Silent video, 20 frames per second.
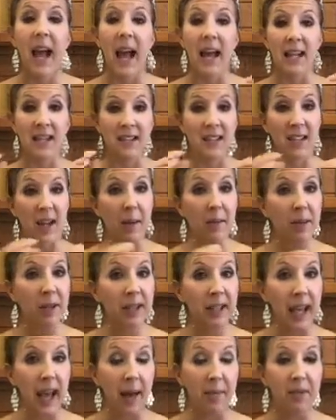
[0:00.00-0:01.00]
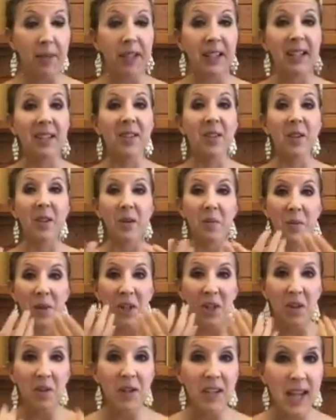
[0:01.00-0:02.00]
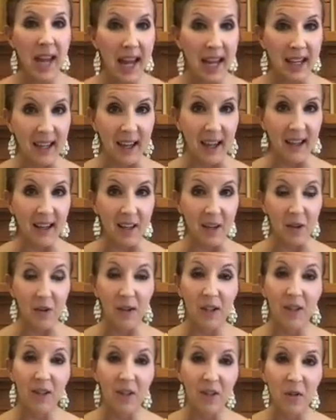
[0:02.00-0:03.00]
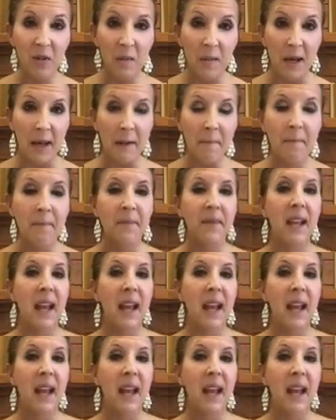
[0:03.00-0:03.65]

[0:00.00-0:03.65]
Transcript: and it's double encapsulated so that when you take it and you consume it,